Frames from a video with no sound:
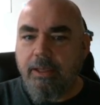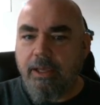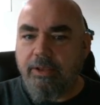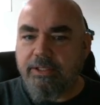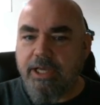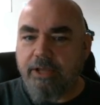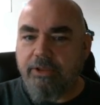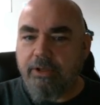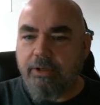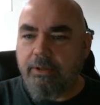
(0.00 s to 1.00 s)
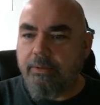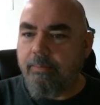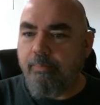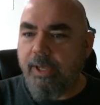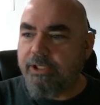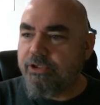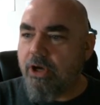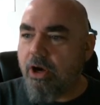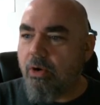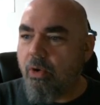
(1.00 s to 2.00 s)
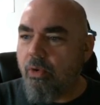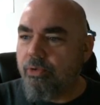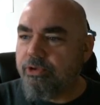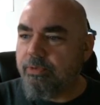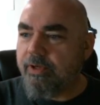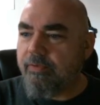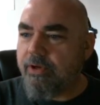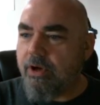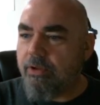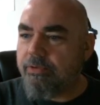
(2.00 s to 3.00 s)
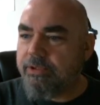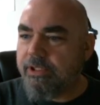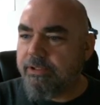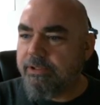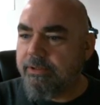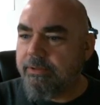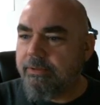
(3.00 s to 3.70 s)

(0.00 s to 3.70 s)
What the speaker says: And it's got the bench dog holes or whatever you call those things.